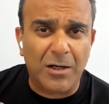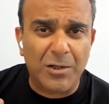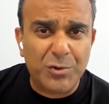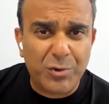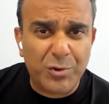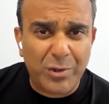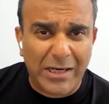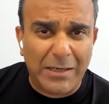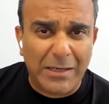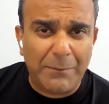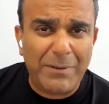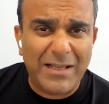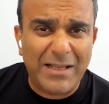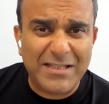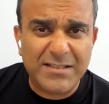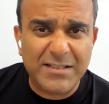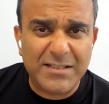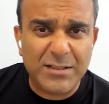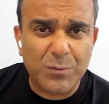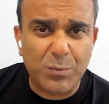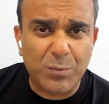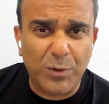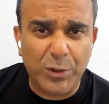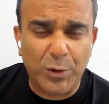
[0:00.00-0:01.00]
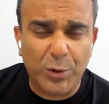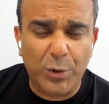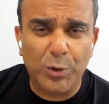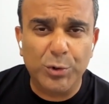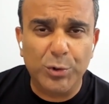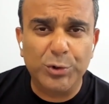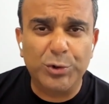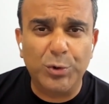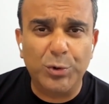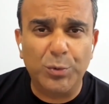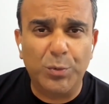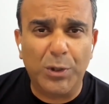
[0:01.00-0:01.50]
Trailblazers were
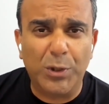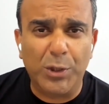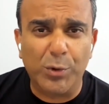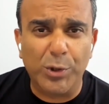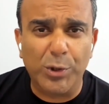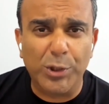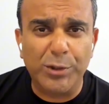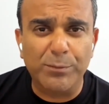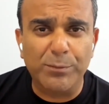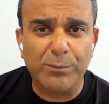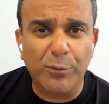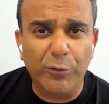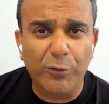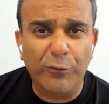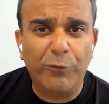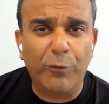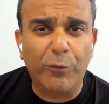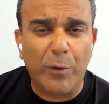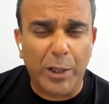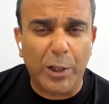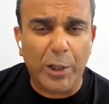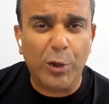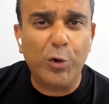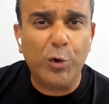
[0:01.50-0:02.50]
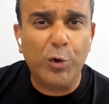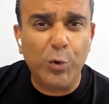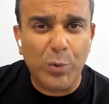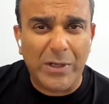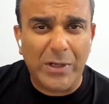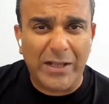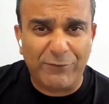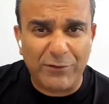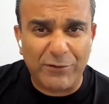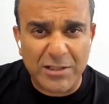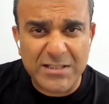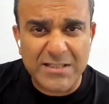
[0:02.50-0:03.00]
those who were going to move one or two
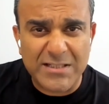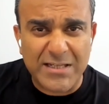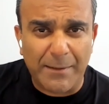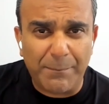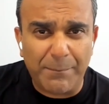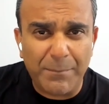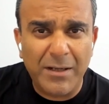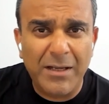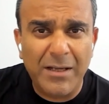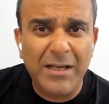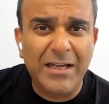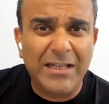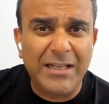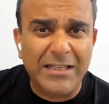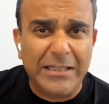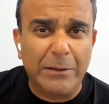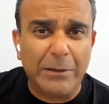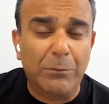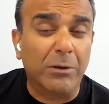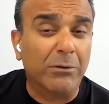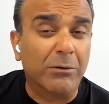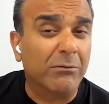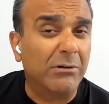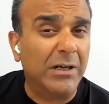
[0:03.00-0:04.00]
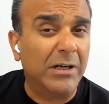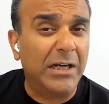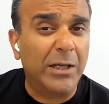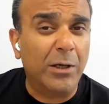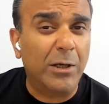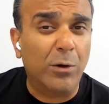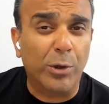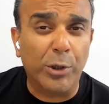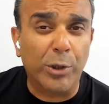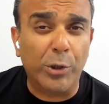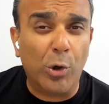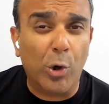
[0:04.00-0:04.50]
levels up. They were really
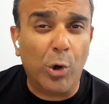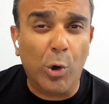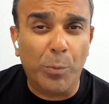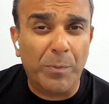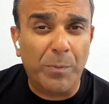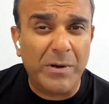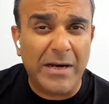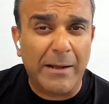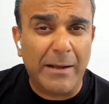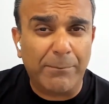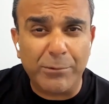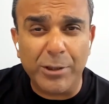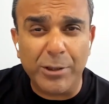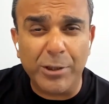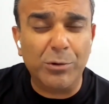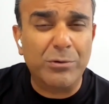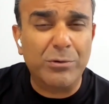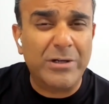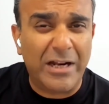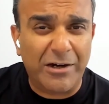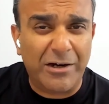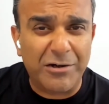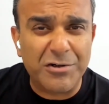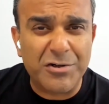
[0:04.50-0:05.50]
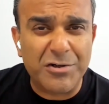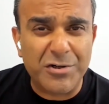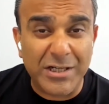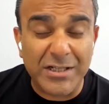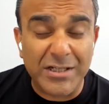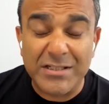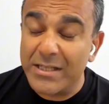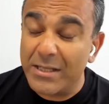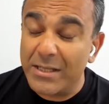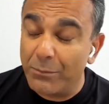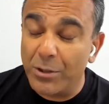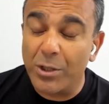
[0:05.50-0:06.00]
going to open up new
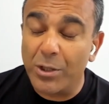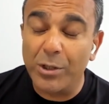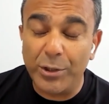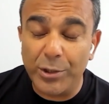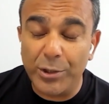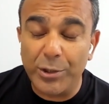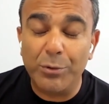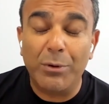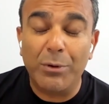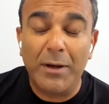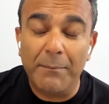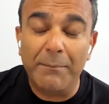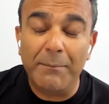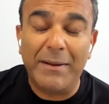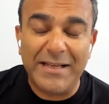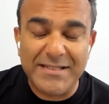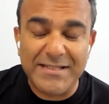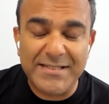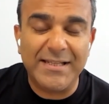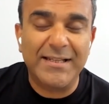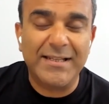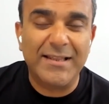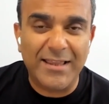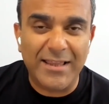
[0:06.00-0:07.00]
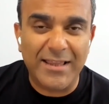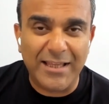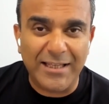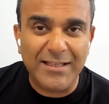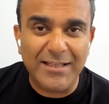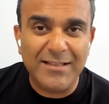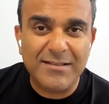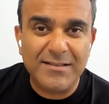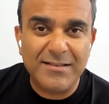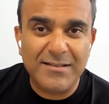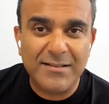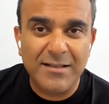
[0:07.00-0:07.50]
territories. They were going to do amazing
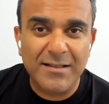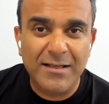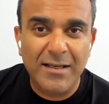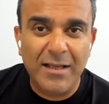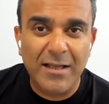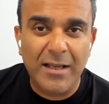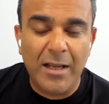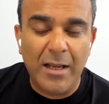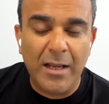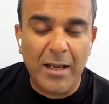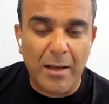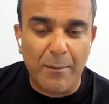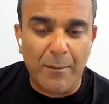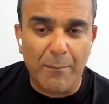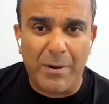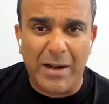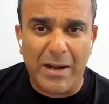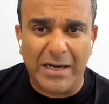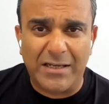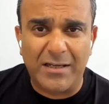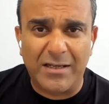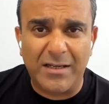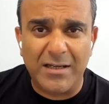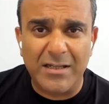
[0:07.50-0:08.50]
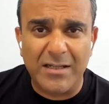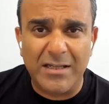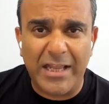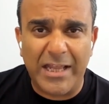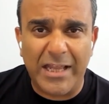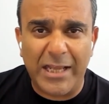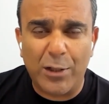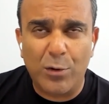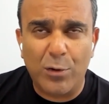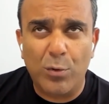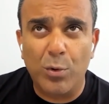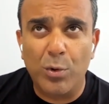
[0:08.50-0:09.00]
things, but
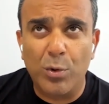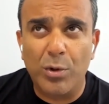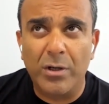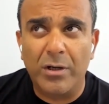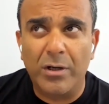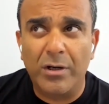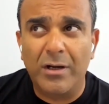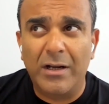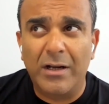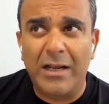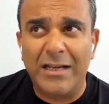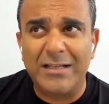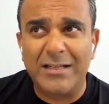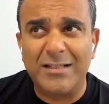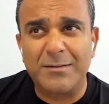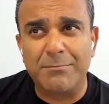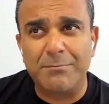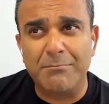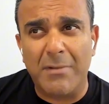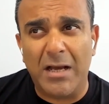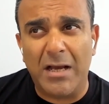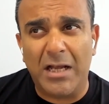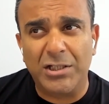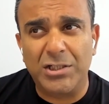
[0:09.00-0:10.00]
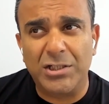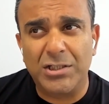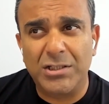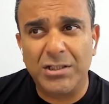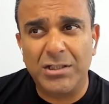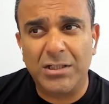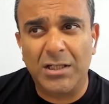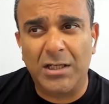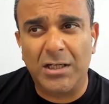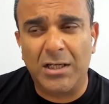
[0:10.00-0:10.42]
they could, as much,